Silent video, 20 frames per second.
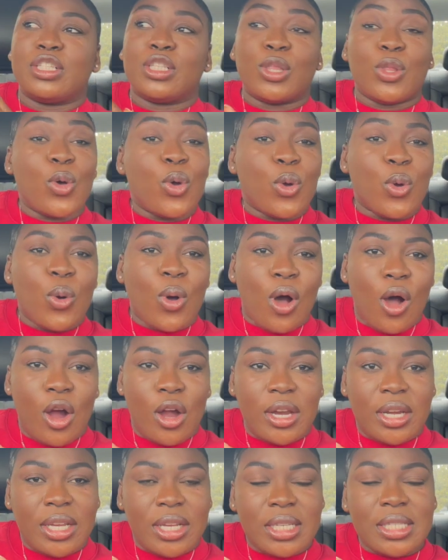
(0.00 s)
local
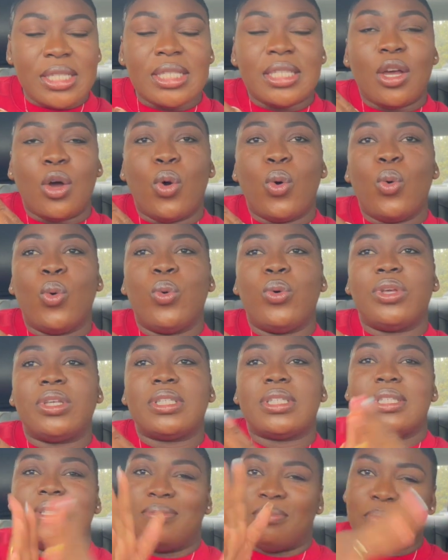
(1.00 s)
artist who
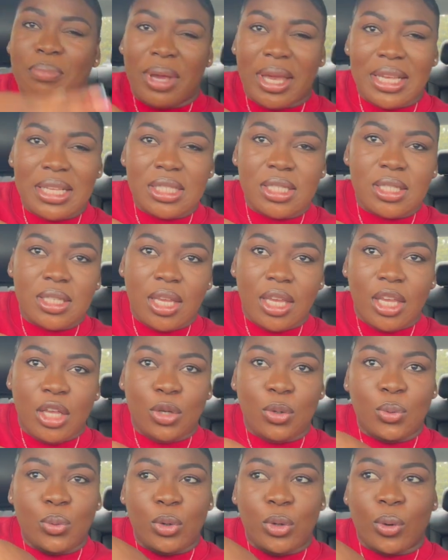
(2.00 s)
is based
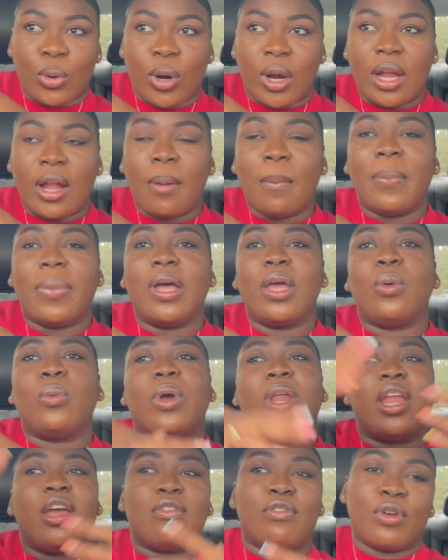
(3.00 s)
in New York, but
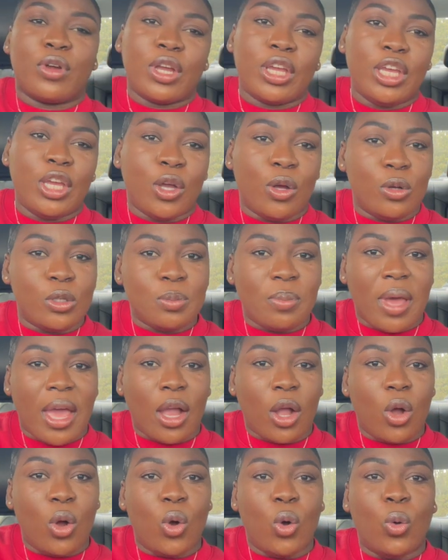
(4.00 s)
whenever he goes
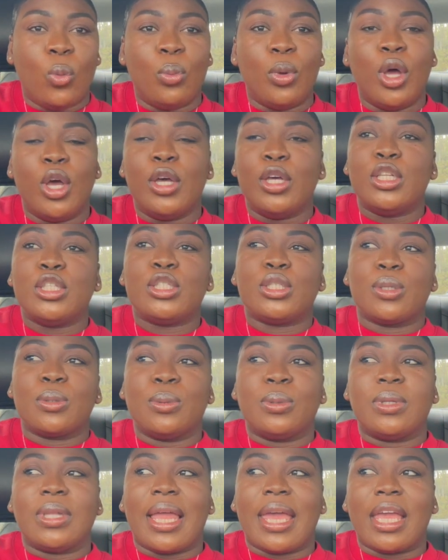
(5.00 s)
back home to
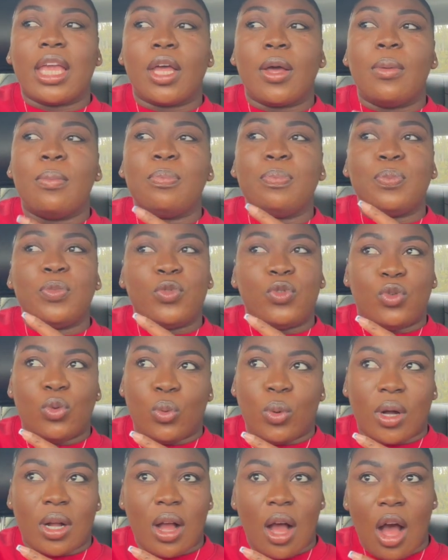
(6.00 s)
like
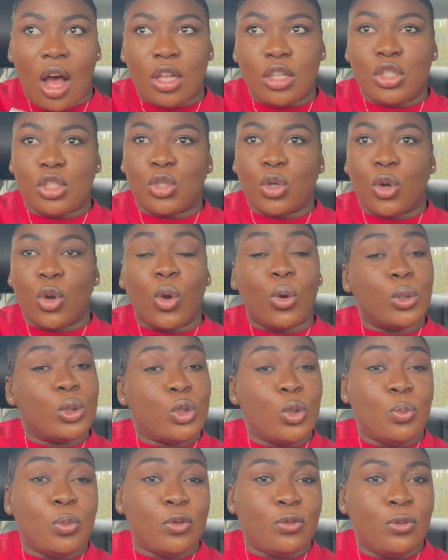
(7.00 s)
do a concert or
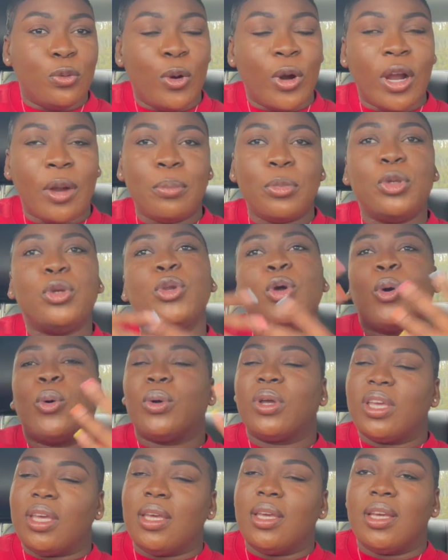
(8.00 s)
to perform,
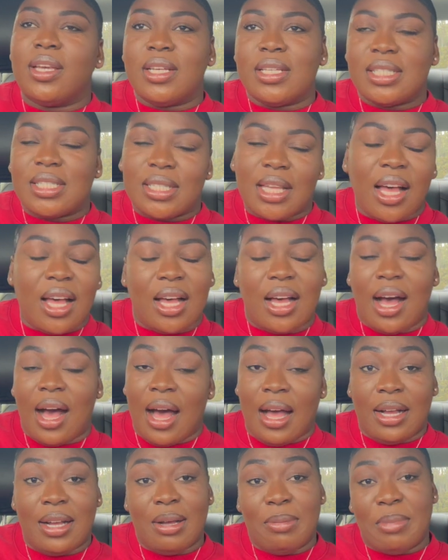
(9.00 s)
he is a
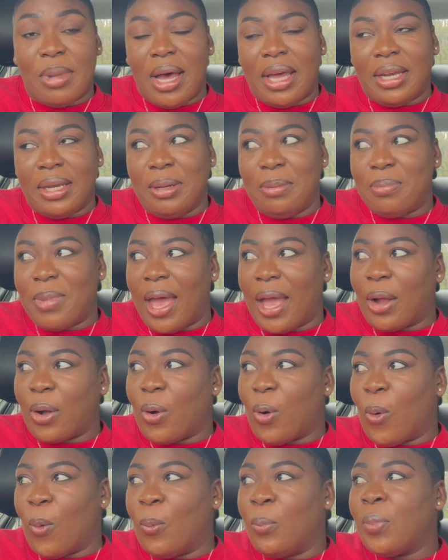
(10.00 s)
hot commodity back
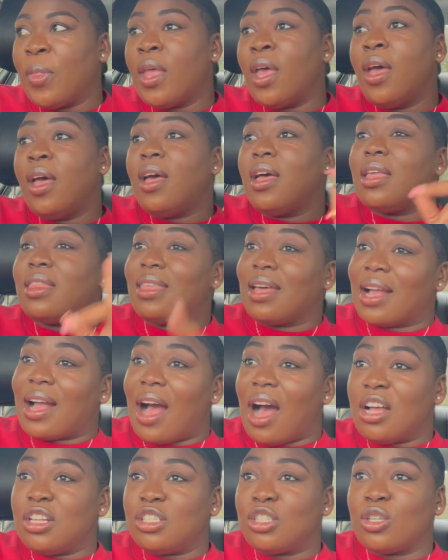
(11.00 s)
home. The
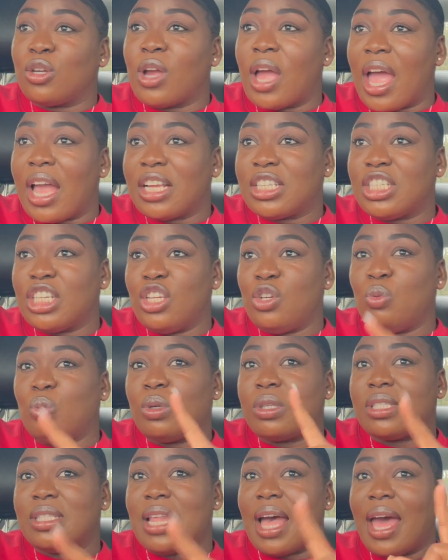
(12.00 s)
concert actually
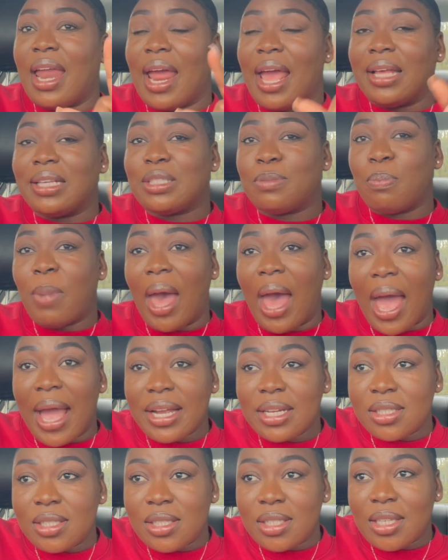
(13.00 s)
was not as
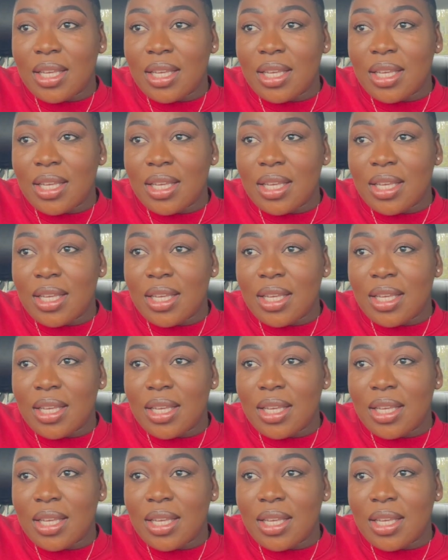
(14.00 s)
packed